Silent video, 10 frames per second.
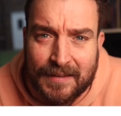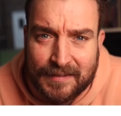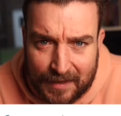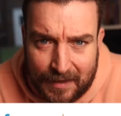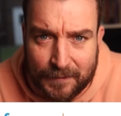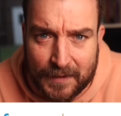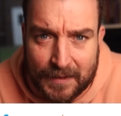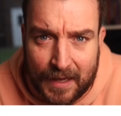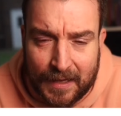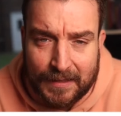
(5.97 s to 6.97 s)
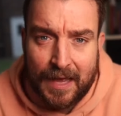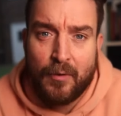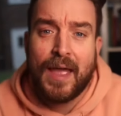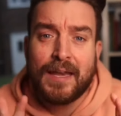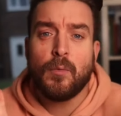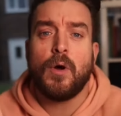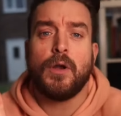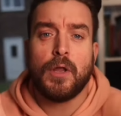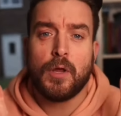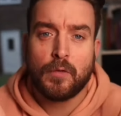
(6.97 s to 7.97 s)
Safety Day. Now,
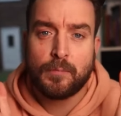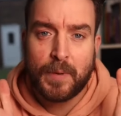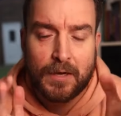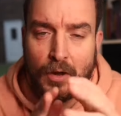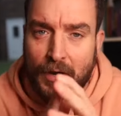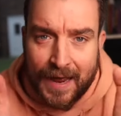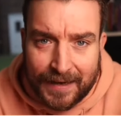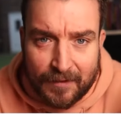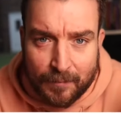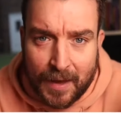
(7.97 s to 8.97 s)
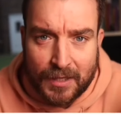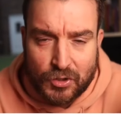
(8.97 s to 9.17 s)
anyone who has been on any of my